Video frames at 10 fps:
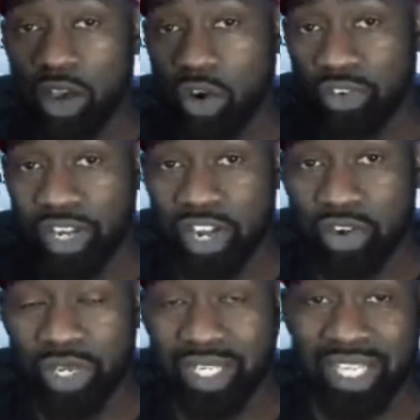Over here,
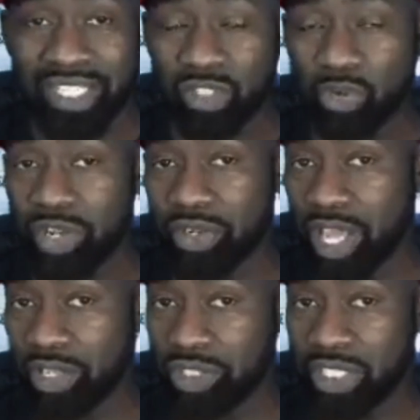you're going to take this
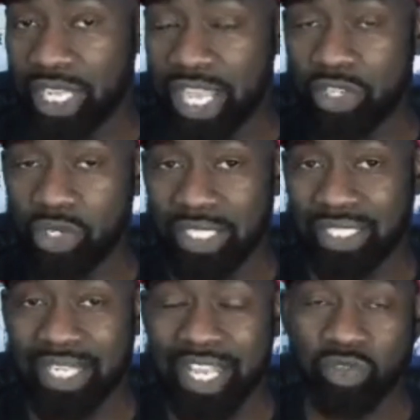$300 check and you're going to
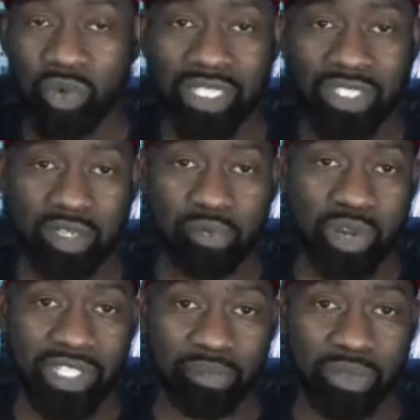send that directly to the
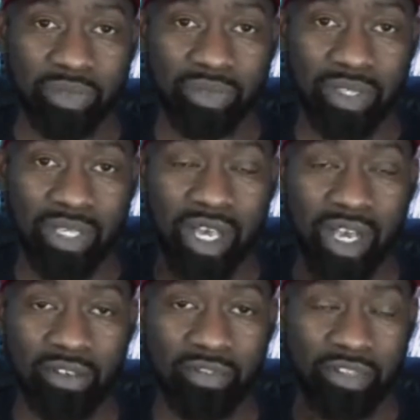principal
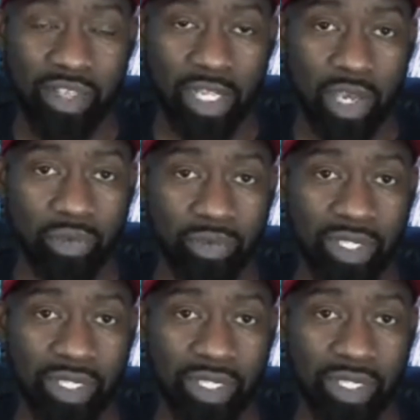of the loan.